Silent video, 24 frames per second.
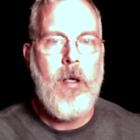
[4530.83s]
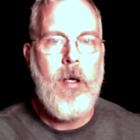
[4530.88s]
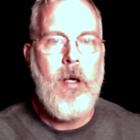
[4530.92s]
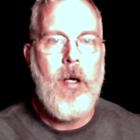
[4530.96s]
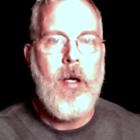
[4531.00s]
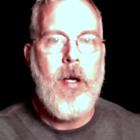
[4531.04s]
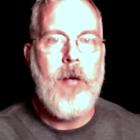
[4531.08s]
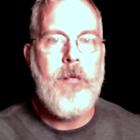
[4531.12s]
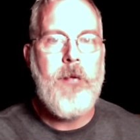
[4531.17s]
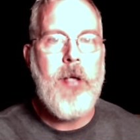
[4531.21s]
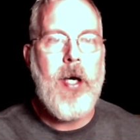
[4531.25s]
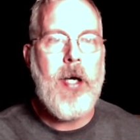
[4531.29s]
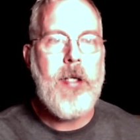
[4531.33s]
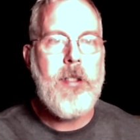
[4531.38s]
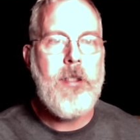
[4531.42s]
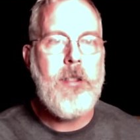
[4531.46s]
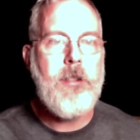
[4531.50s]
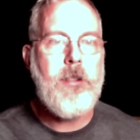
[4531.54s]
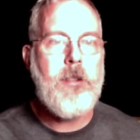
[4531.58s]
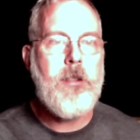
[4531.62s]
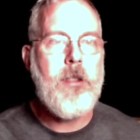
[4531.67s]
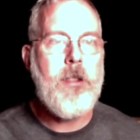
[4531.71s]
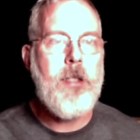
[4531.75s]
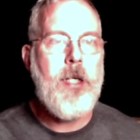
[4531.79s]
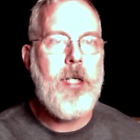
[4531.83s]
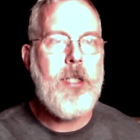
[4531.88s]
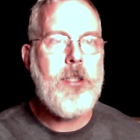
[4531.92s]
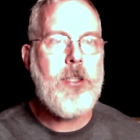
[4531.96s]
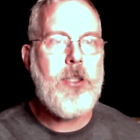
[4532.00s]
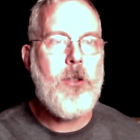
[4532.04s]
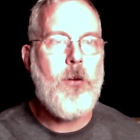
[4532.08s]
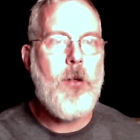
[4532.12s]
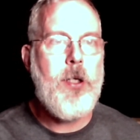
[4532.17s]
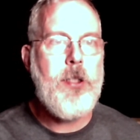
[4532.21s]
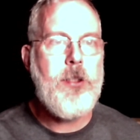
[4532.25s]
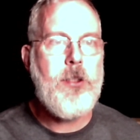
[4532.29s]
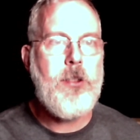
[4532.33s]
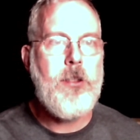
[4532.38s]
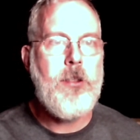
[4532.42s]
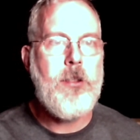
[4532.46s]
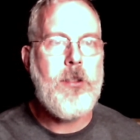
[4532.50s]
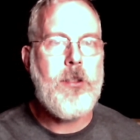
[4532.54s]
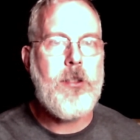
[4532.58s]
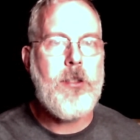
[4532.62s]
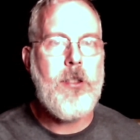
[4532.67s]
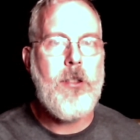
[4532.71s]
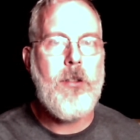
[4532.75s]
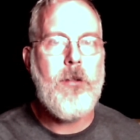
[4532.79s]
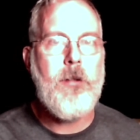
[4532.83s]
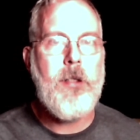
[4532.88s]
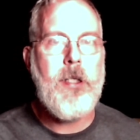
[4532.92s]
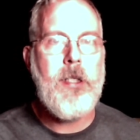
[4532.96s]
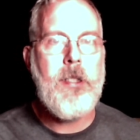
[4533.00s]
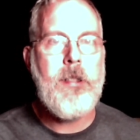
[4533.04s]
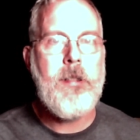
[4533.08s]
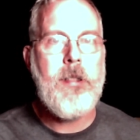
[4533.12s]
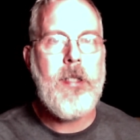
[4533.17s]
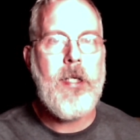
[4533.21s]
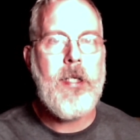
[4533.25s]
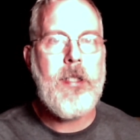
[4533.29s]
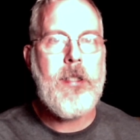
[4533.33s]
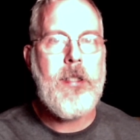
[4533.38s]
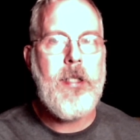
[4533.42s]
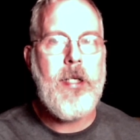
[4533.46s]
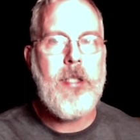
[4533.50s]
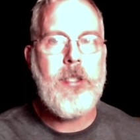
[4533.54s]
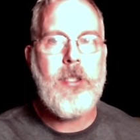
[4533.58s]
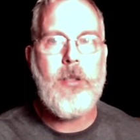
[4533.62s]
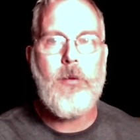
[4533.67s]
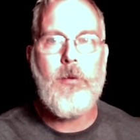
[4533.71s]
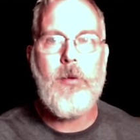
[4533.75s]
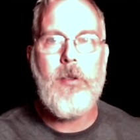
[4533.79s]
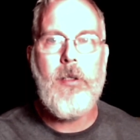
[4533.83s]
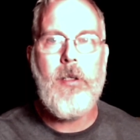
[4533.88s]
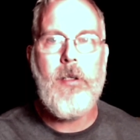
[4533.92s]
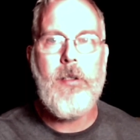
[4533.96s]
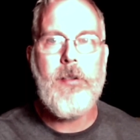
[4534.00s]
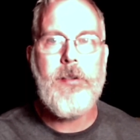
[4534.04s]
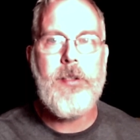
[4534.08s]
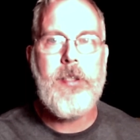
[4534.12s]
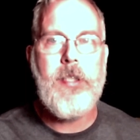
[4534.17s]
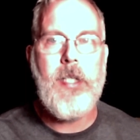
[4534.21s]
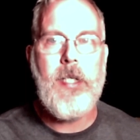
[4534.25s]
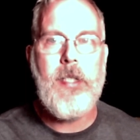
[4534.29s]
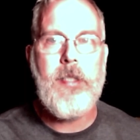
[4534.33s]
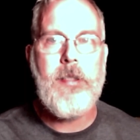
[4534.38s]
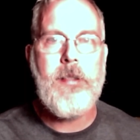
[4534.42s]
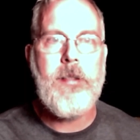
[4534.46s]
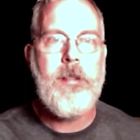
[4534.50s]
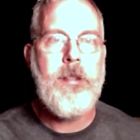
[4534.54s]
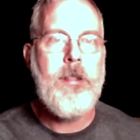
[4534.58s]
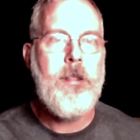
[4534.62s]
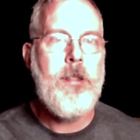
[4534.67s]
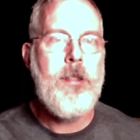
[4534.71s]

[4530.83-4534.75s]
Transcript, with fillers: And that is the last question. So uh, I guess we're all done.